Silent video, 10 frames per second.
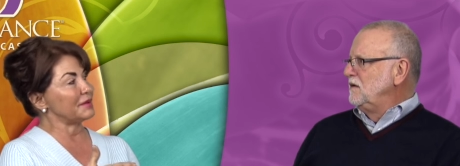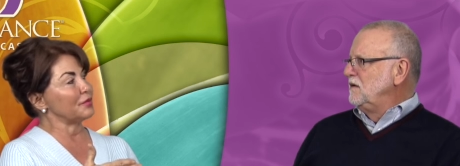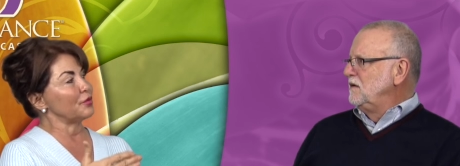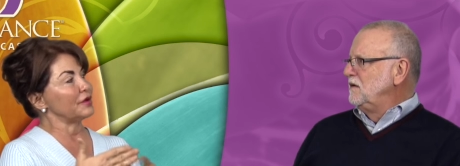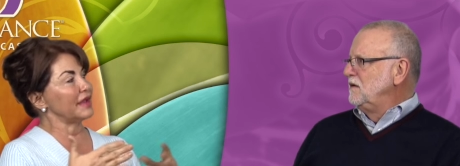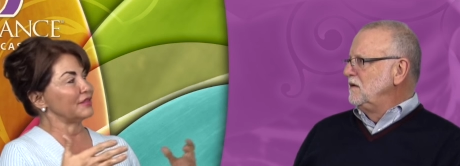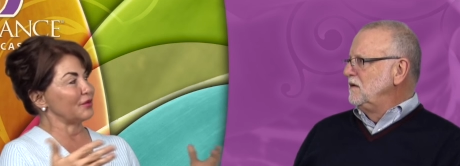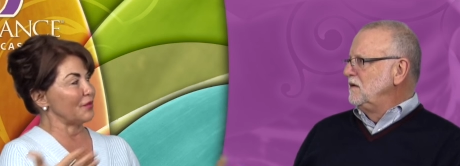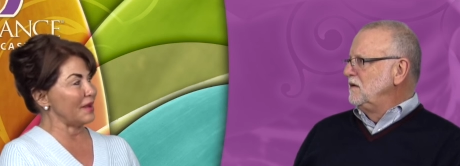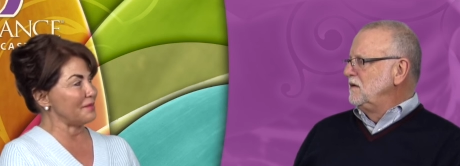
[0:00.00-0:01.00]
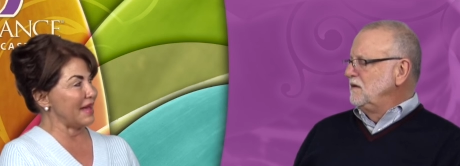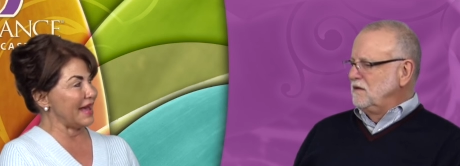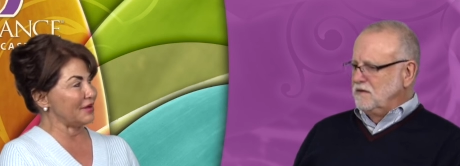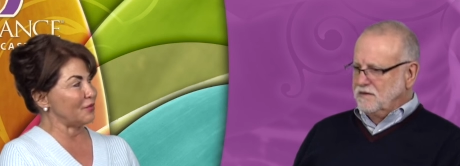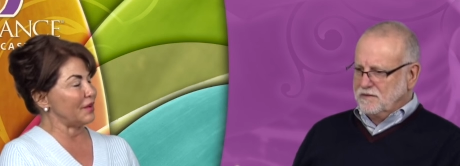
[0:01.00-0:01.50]
Speaker 1: people will gain their weight
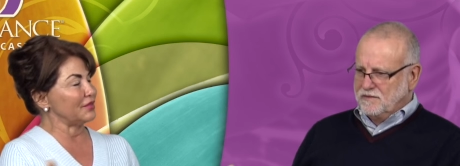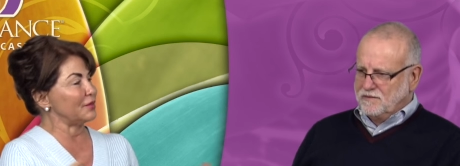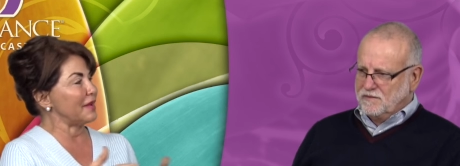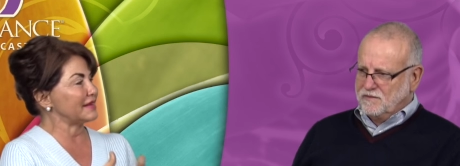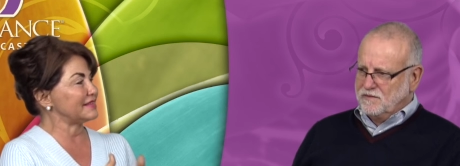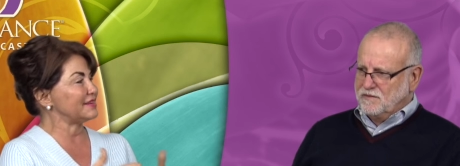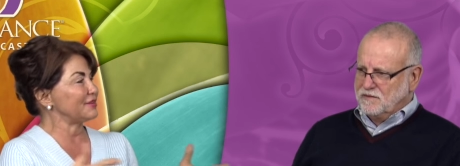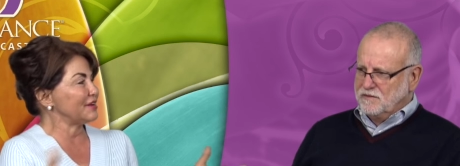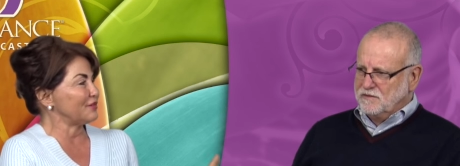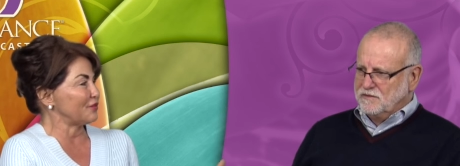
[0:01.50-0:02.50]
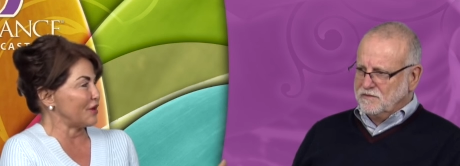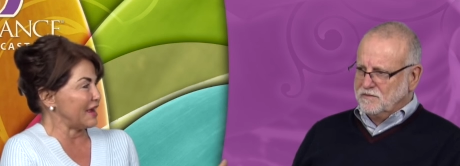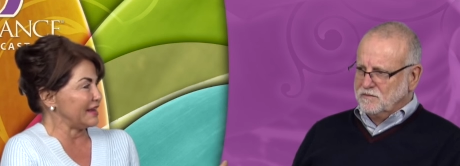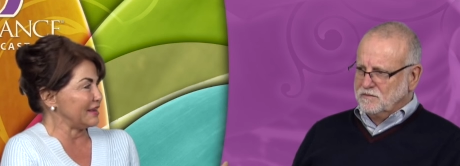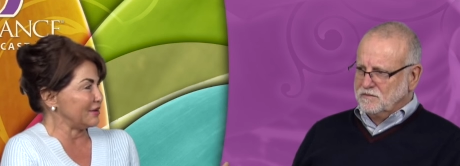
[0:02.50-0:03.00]
back when their bacteria
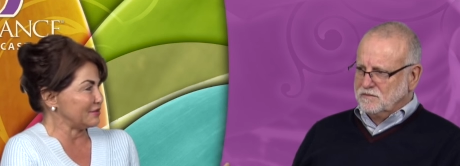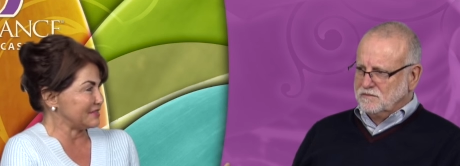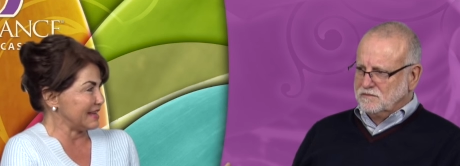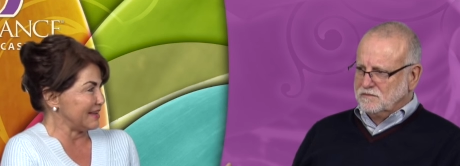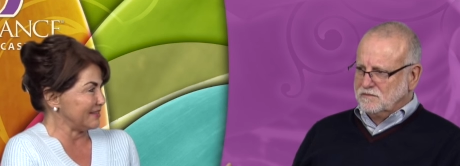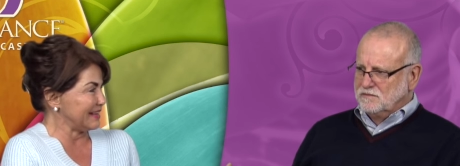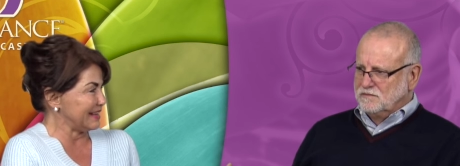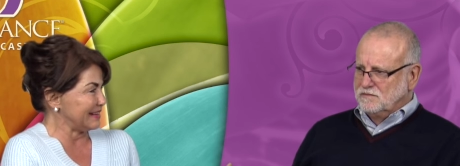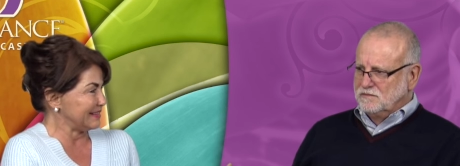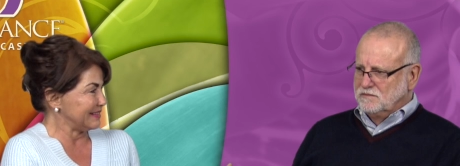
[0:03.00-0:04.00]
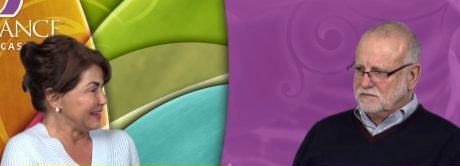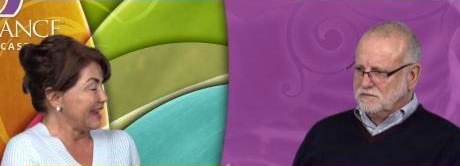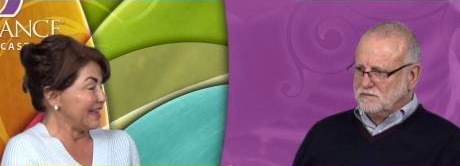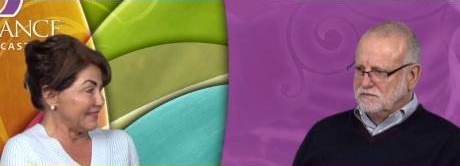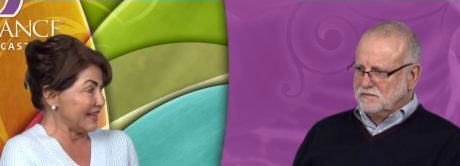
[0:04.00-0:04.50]
variety goes down again,
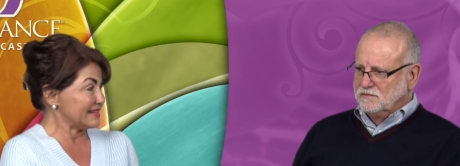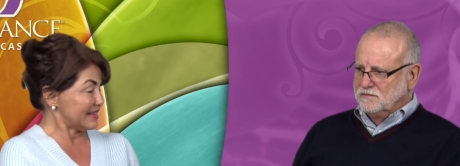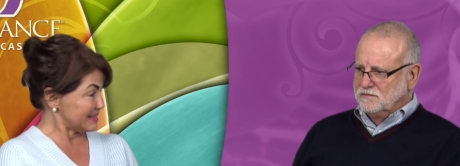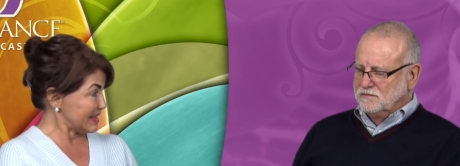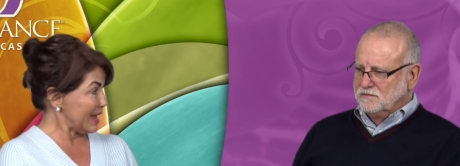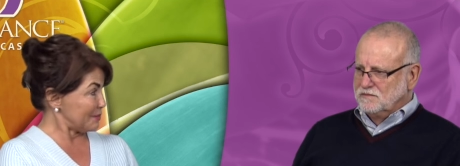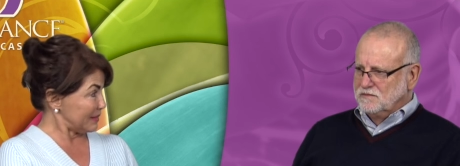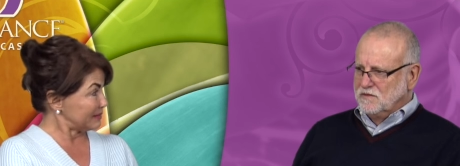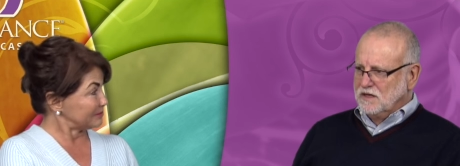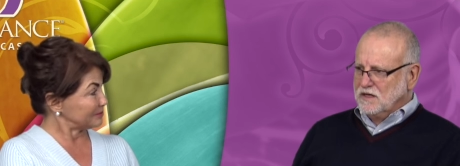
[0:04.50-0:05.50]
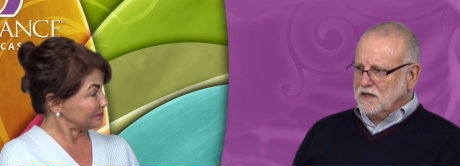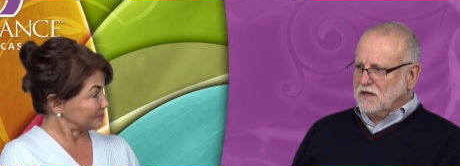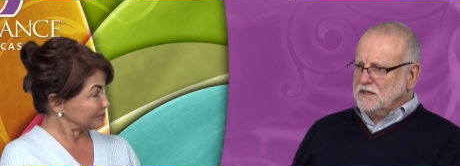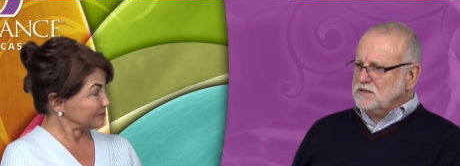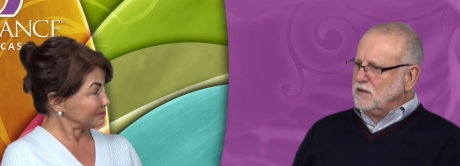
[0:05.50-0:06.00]
and that does happen.
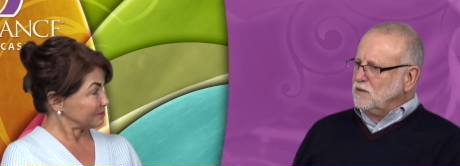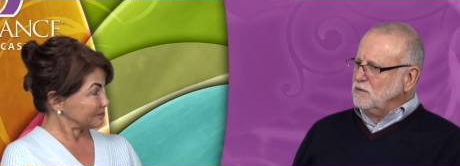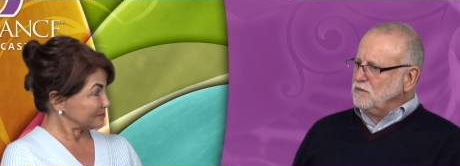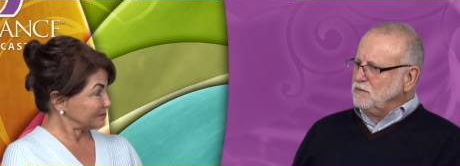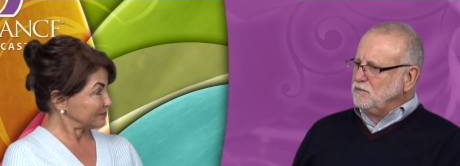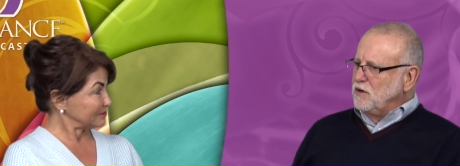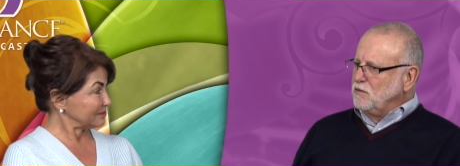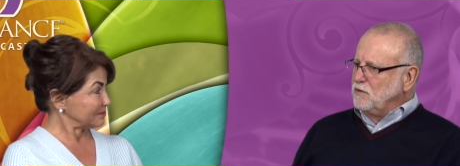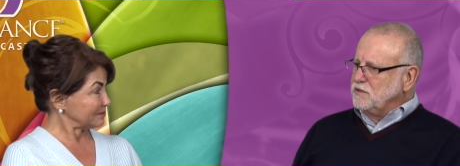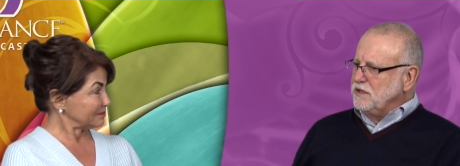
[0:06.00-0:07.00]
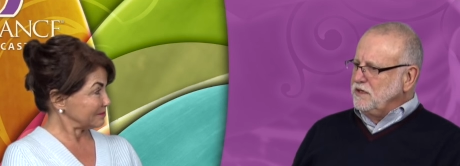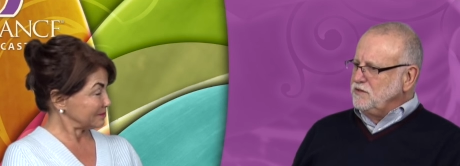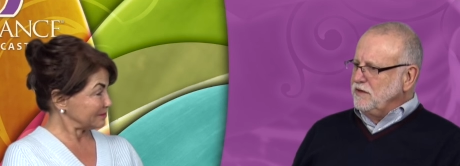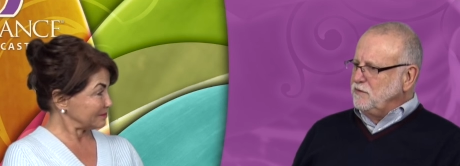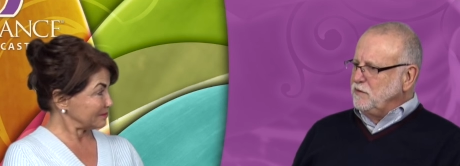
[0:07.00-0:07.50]
Speaker 2: So part of what we're saying
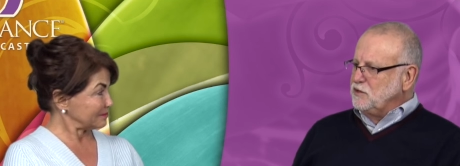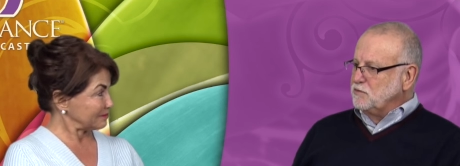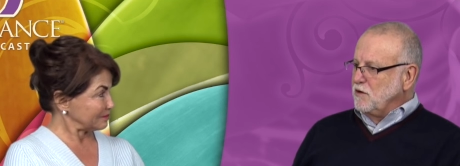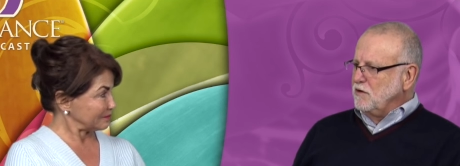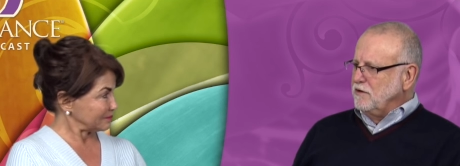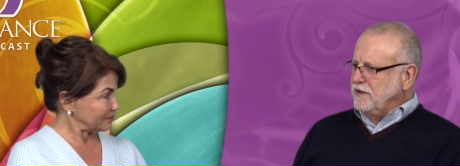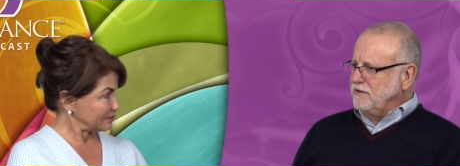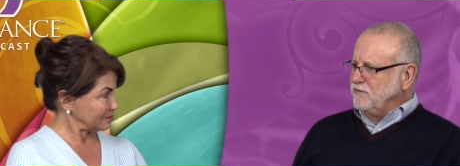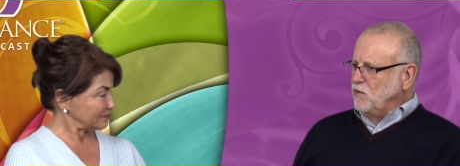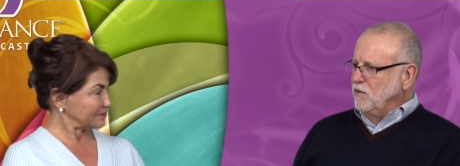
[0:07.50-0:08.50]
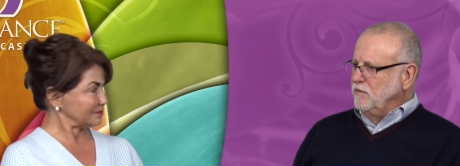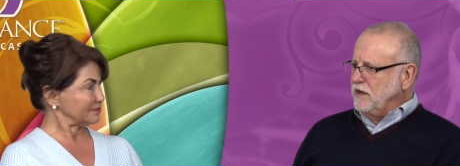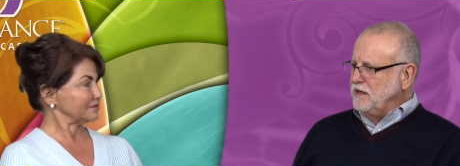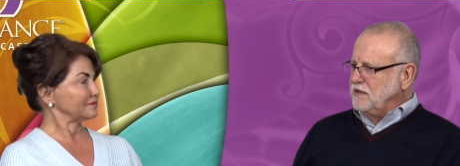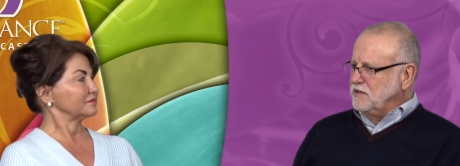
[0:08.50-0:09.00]
is you have to be smart and informed
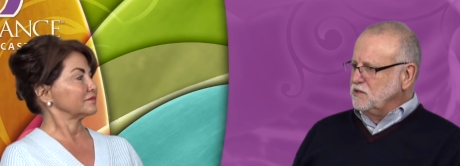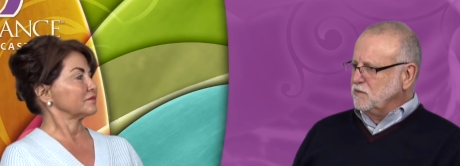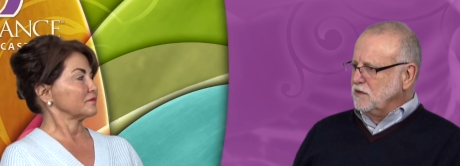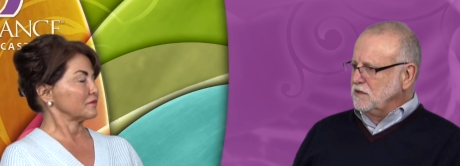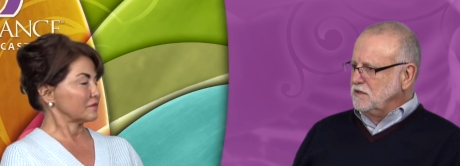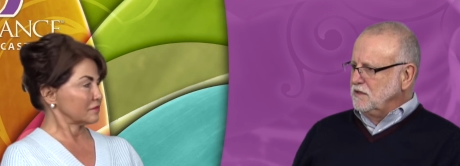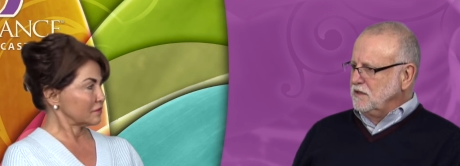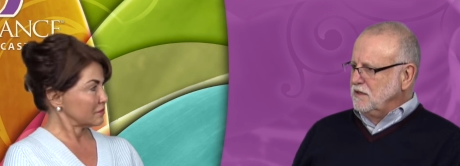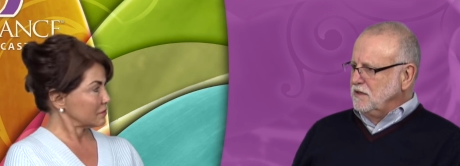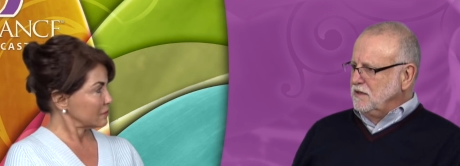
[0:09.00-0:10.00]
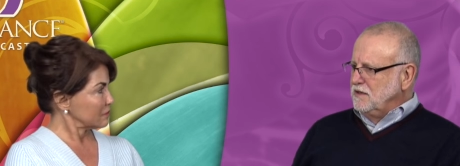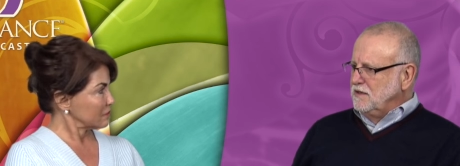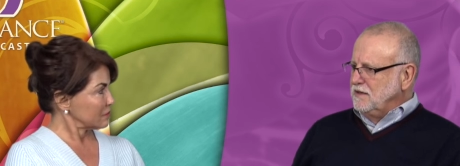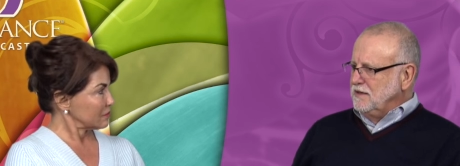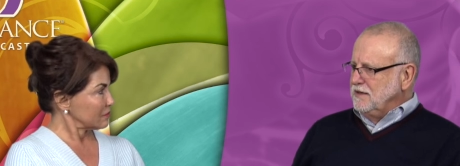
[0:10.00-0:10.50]
and disciplined
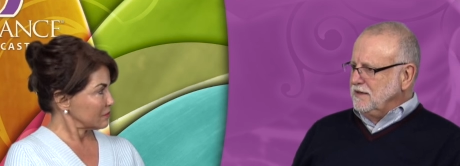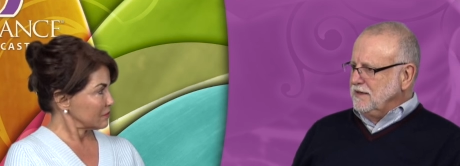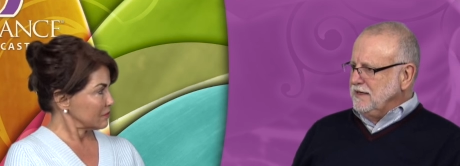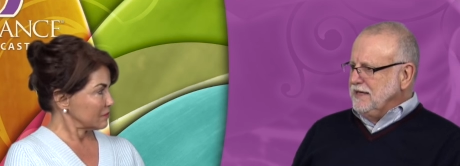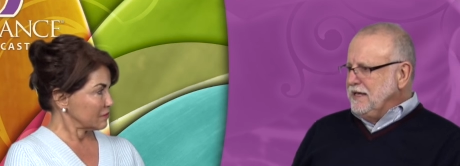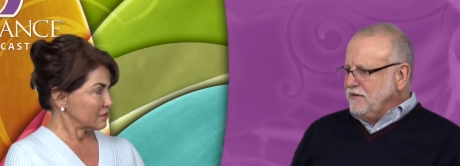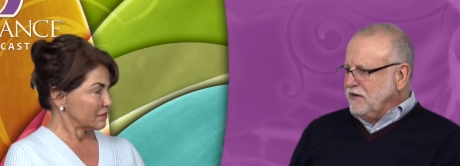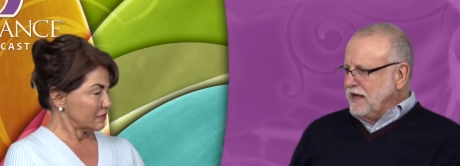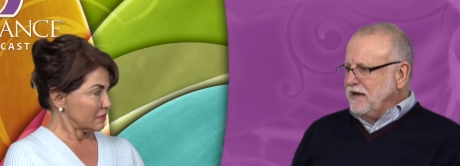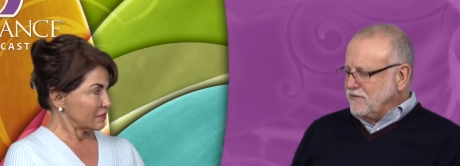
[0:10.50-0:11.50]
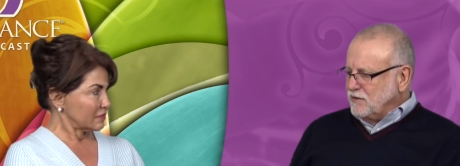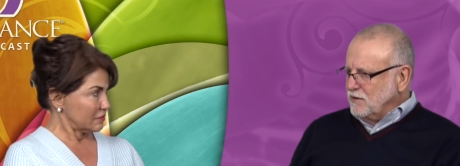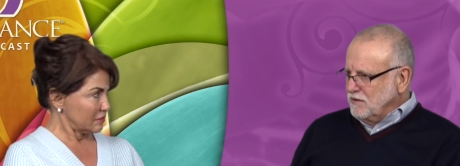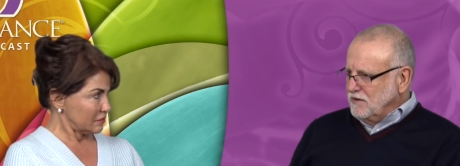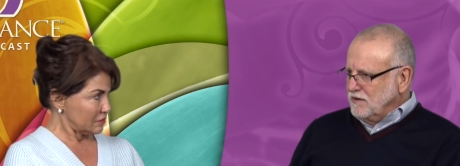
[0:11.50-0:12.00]
even after